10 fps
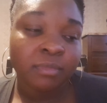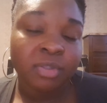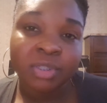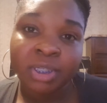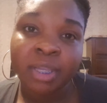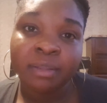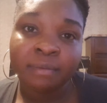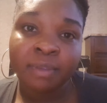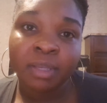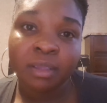Should check out the
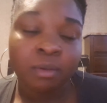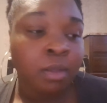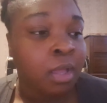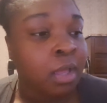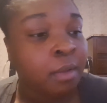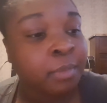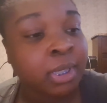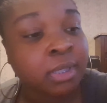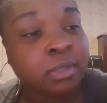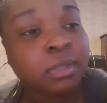video.
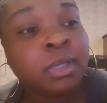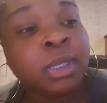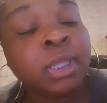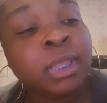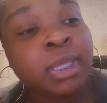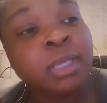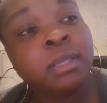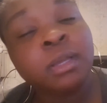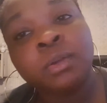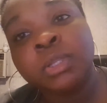But another
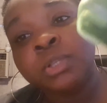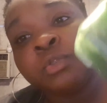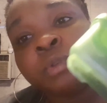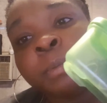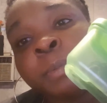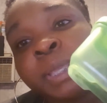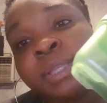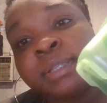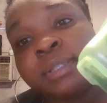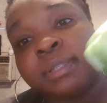thing, only use rubber
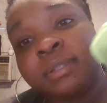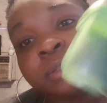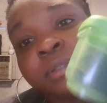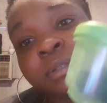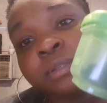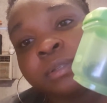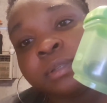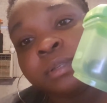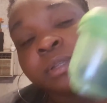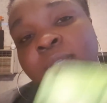bands.
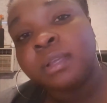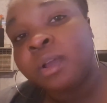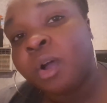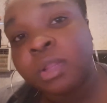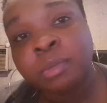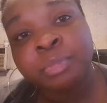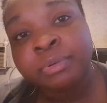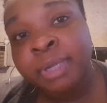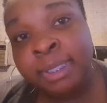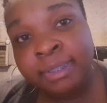All them
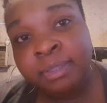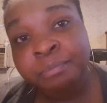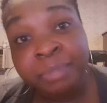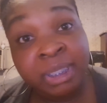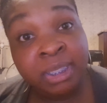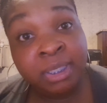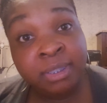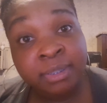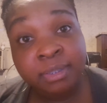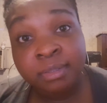barrettes,
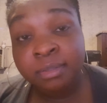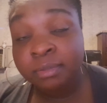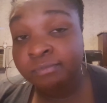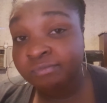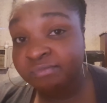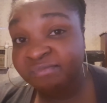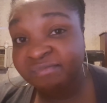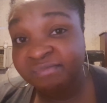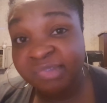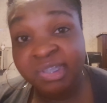beads,
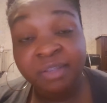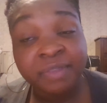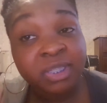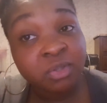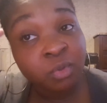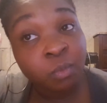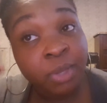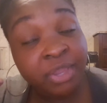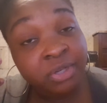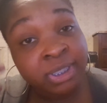stuff that's going to
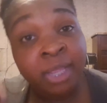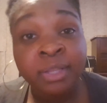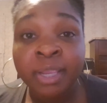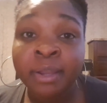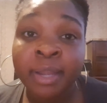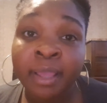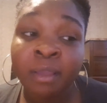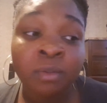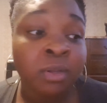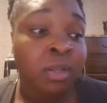weigh your child hair
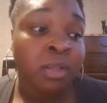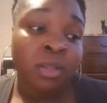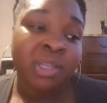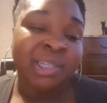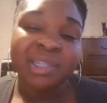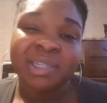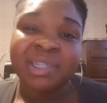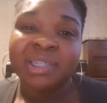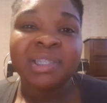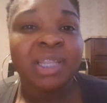down.
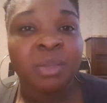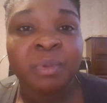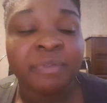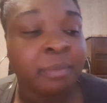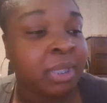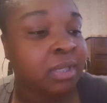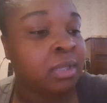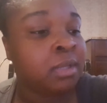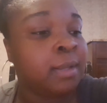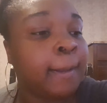Stay away from it.
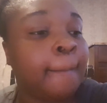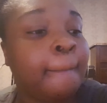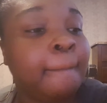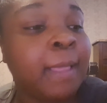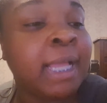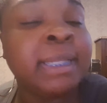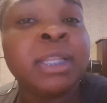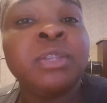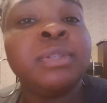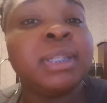I
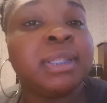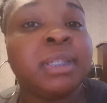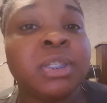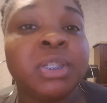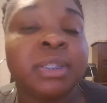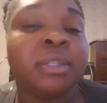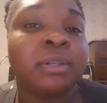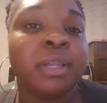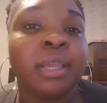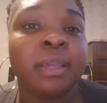did use extensions in
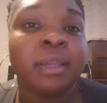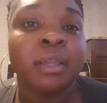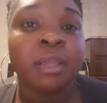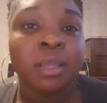her hair.